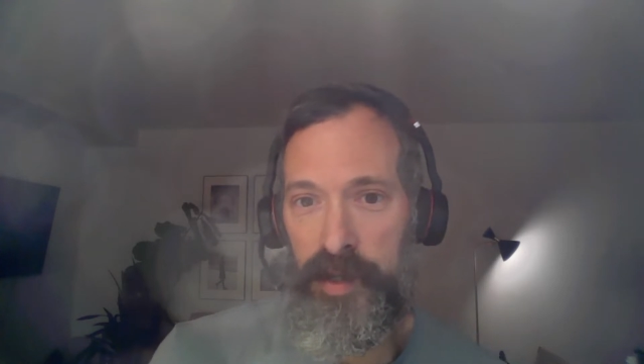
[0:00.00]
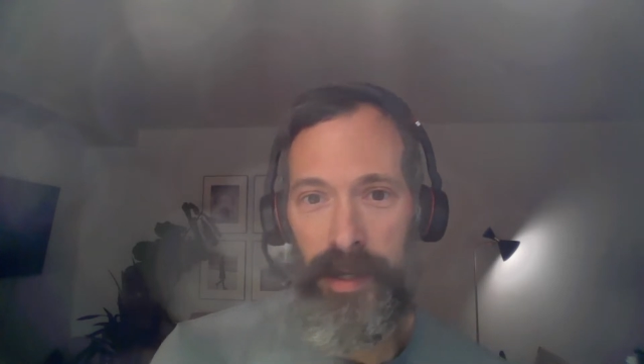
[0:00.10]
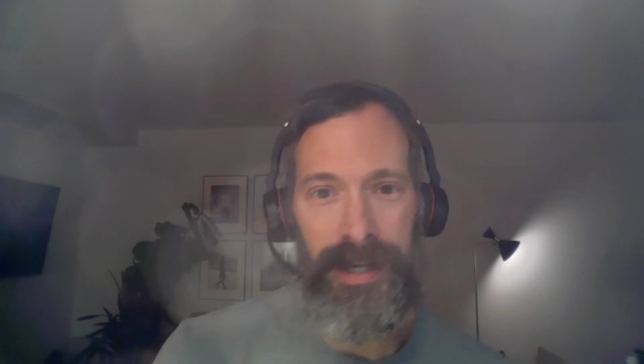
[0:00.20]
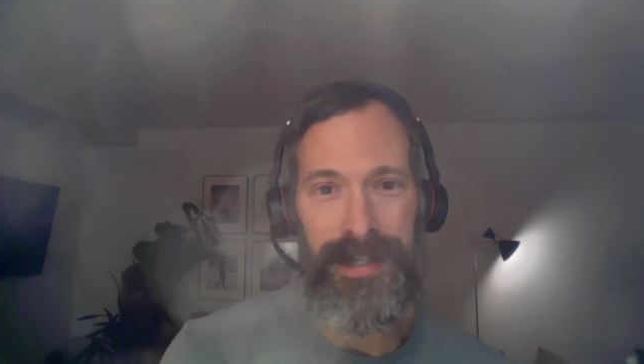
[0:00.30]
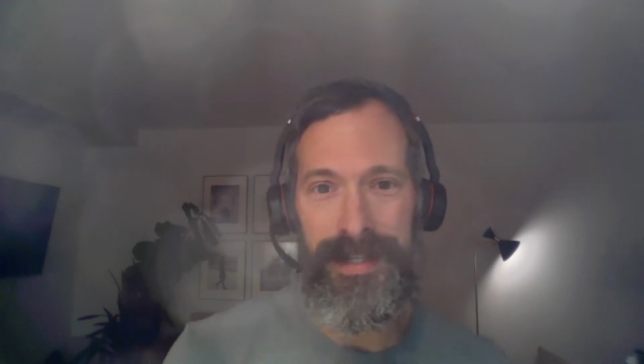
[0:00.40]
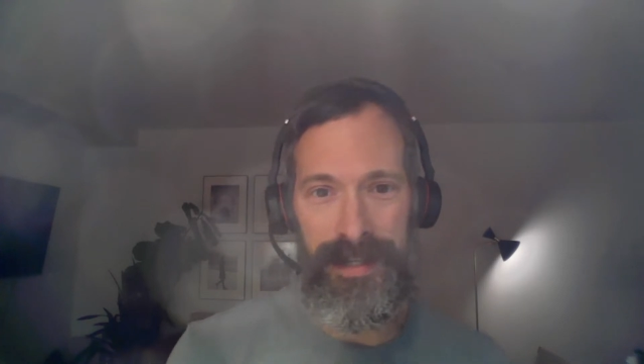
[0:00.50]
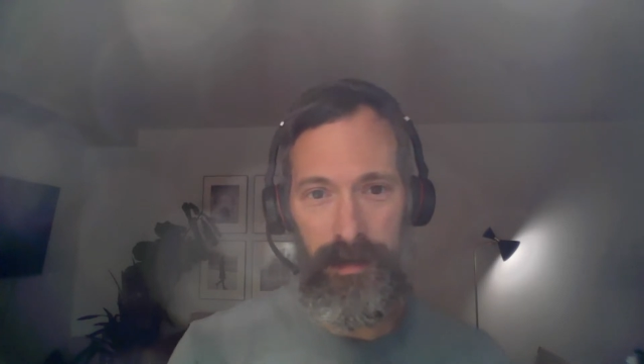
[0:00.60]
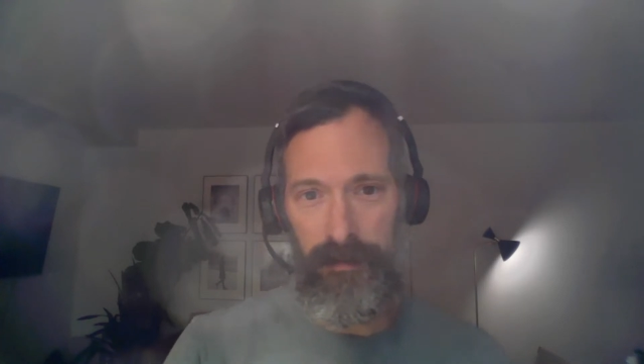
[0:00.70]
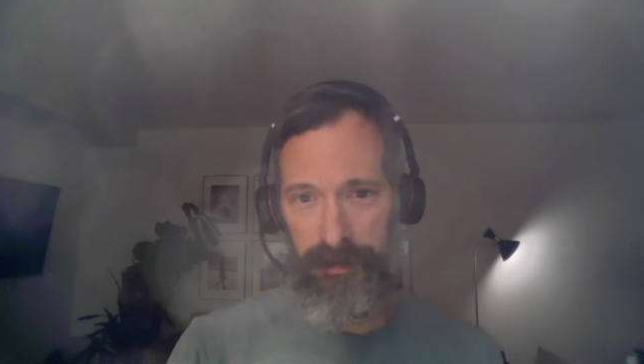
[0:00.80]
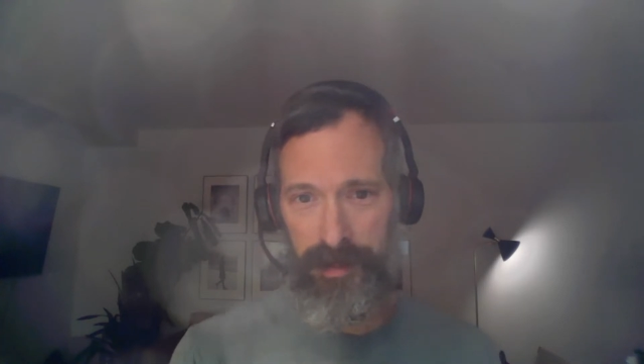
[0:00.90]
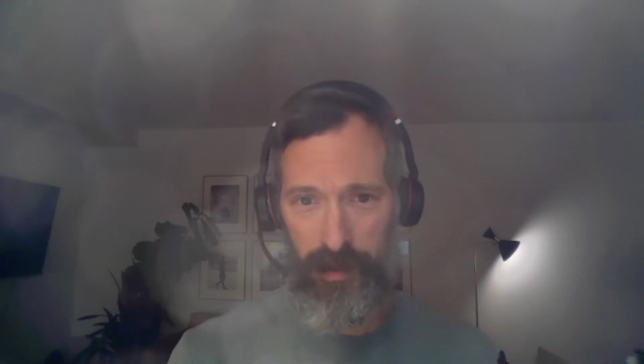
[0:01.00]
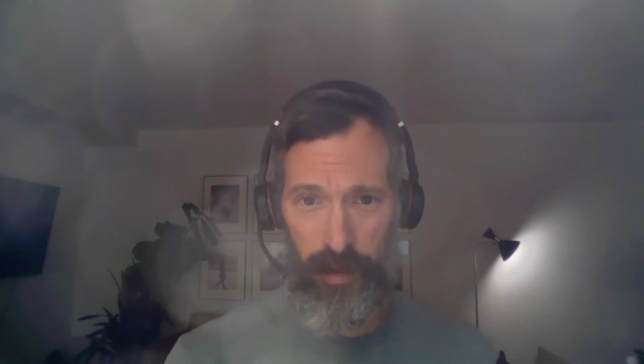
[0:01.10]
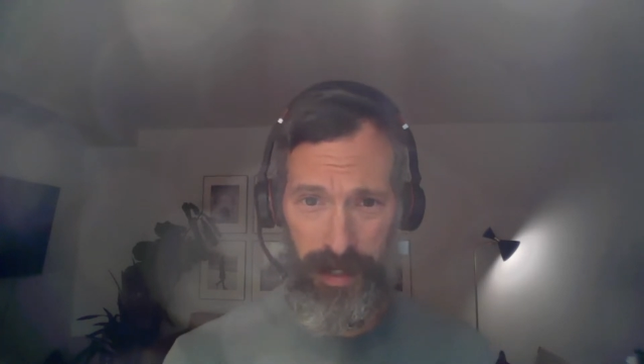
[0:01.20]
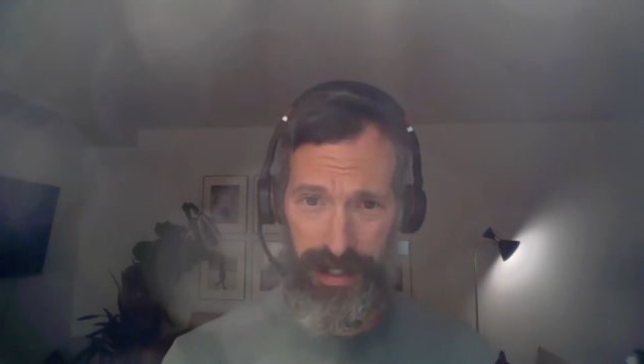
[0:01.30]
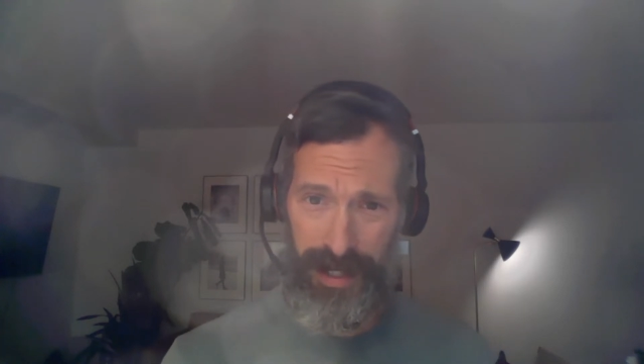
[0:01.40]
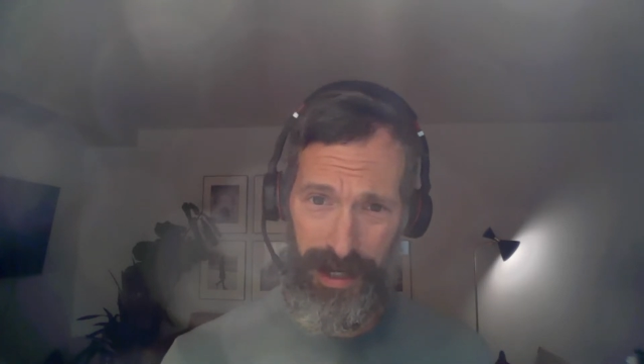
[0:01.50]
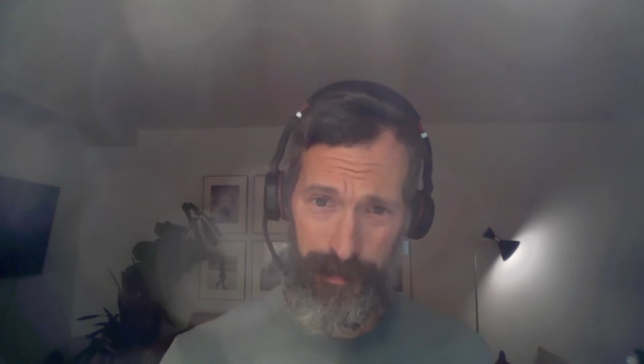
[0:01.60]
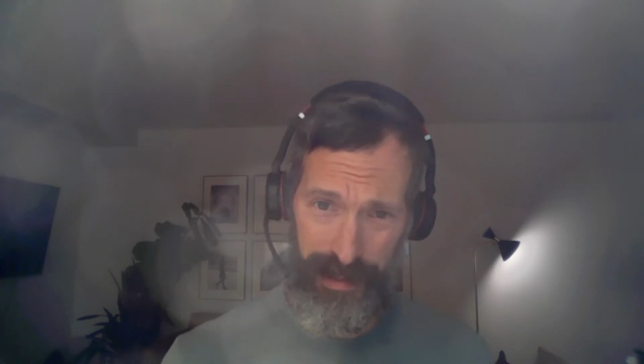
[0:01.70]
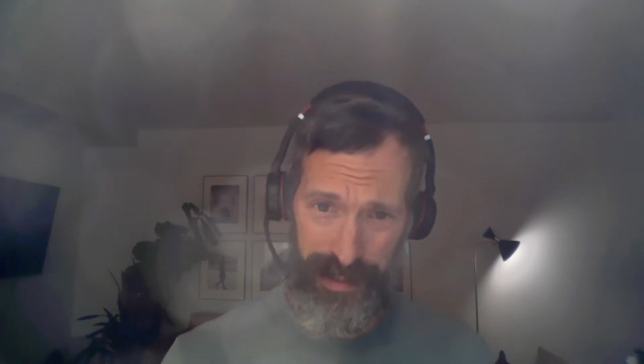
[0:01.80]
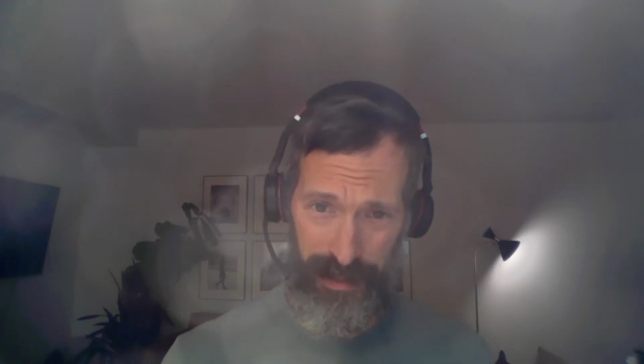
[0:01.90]
So I got Excel for sorting the
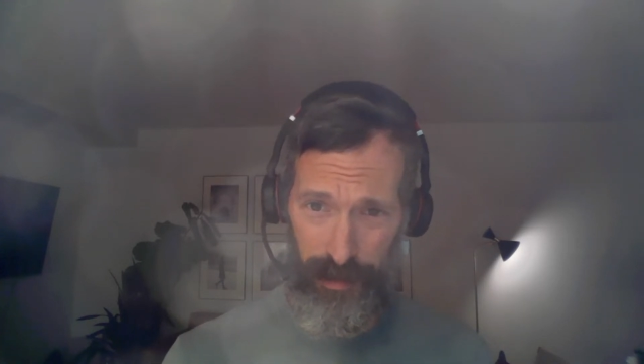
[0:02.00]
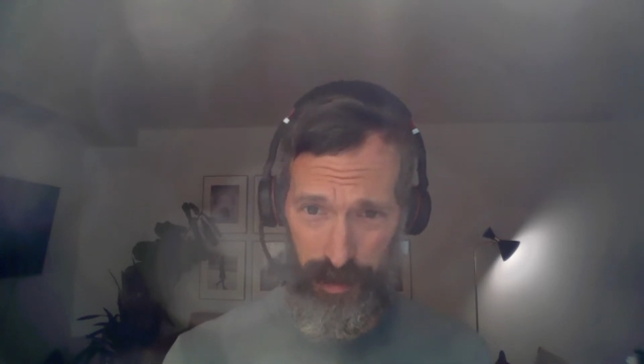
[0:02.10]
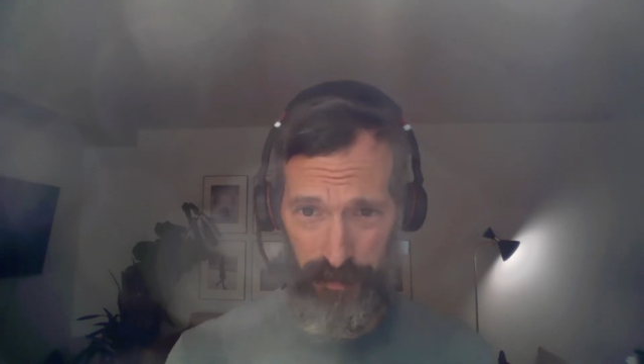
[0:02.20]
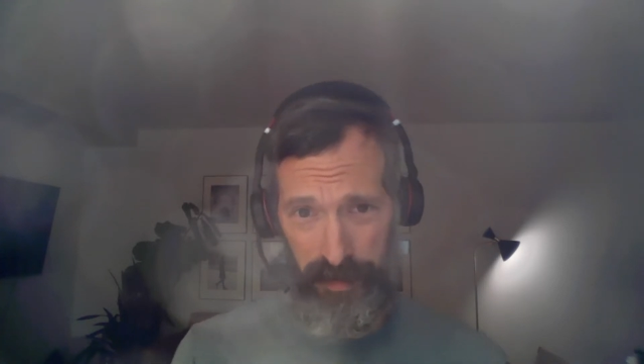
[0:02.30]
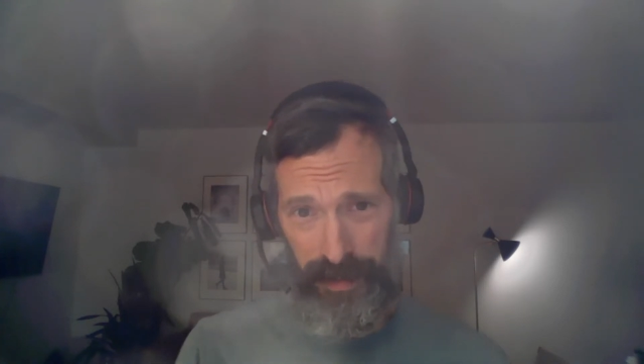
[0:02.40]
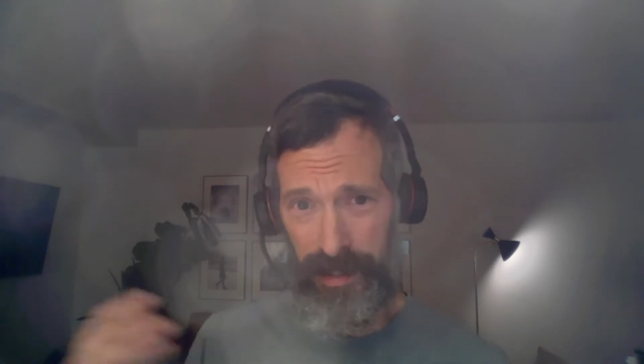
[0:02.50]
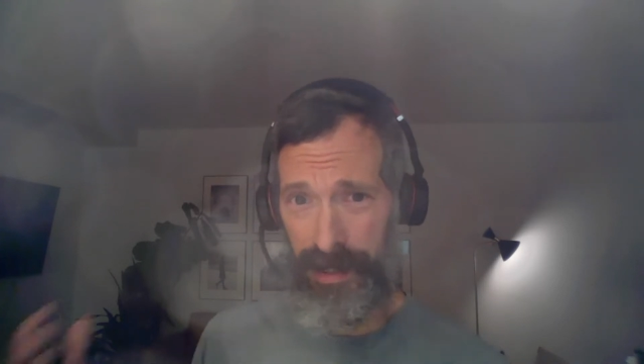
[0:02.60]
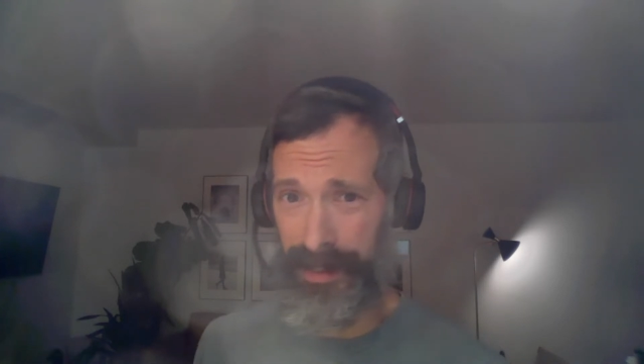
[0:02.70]
data, but it's not too user friendly.